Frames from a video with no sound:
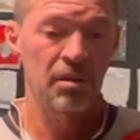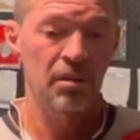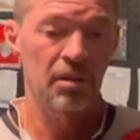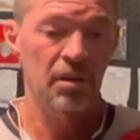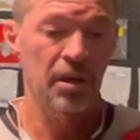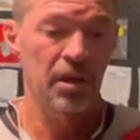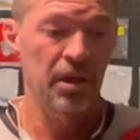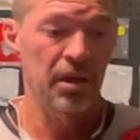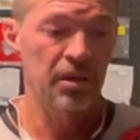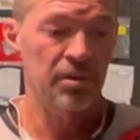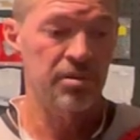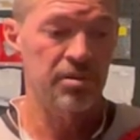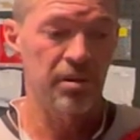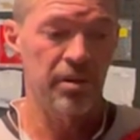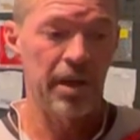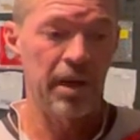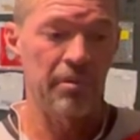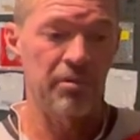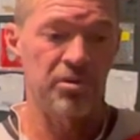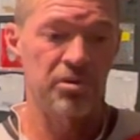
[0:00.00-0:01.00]
And so
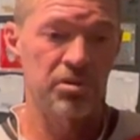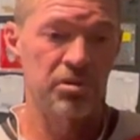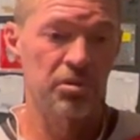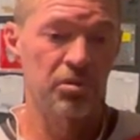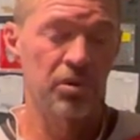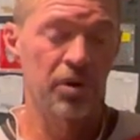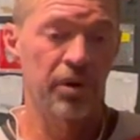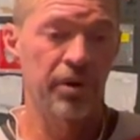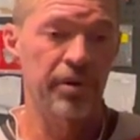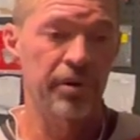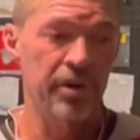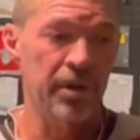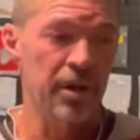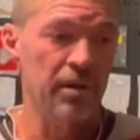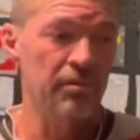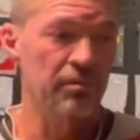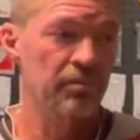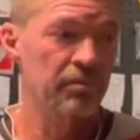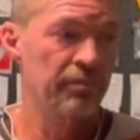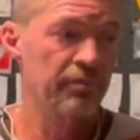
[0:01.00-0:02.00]
that was
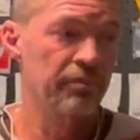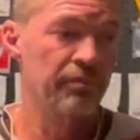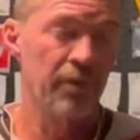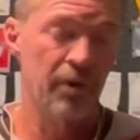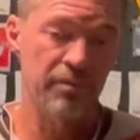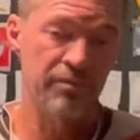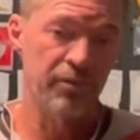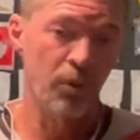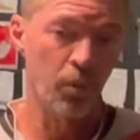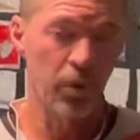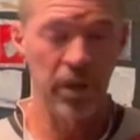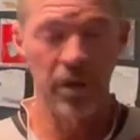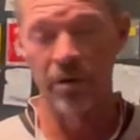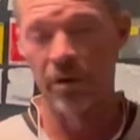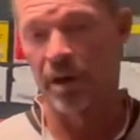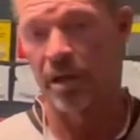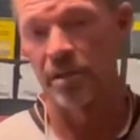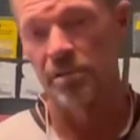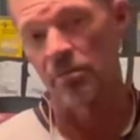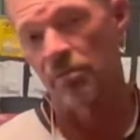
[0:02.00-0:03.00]
240
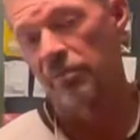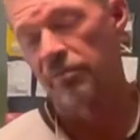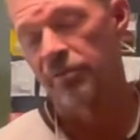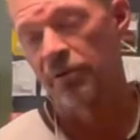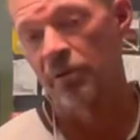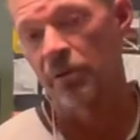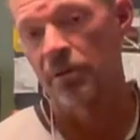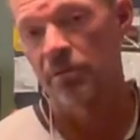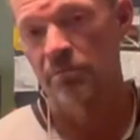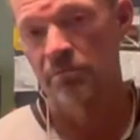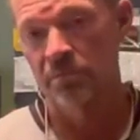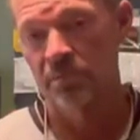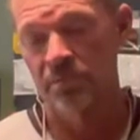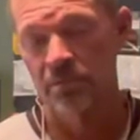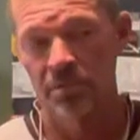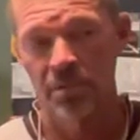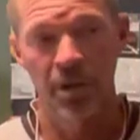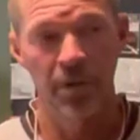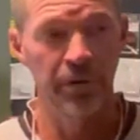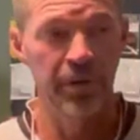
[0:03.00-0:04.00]
grains on the front,
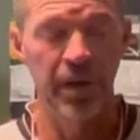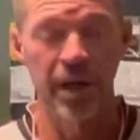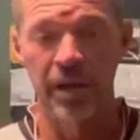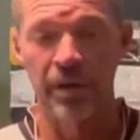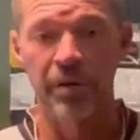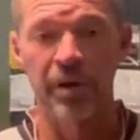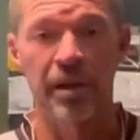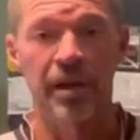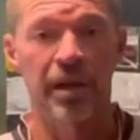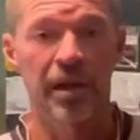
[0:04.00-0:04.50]
190 grain